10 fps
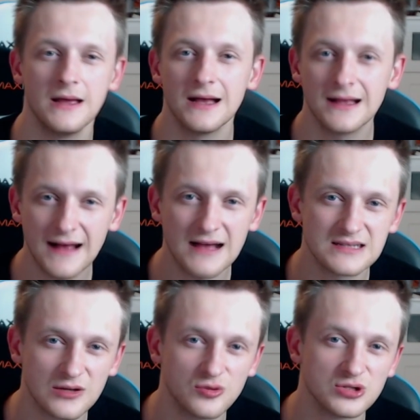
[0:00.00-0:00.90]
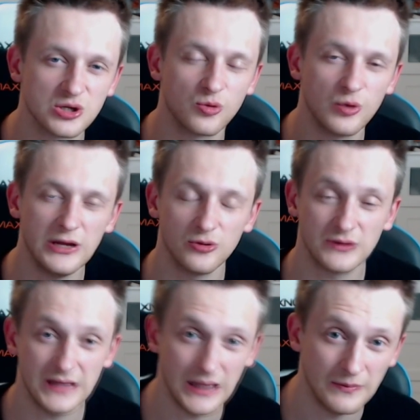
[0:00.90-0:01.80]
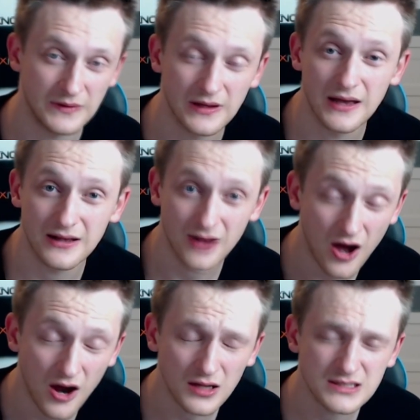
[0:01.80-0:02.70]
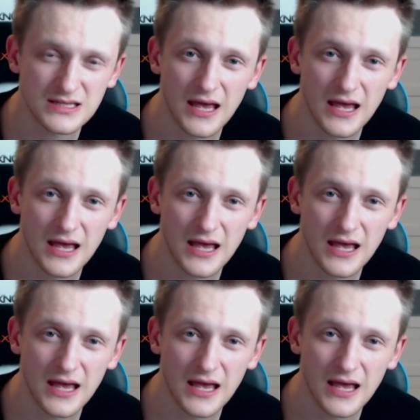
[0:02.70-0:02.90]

Kazakus Reno themed cards,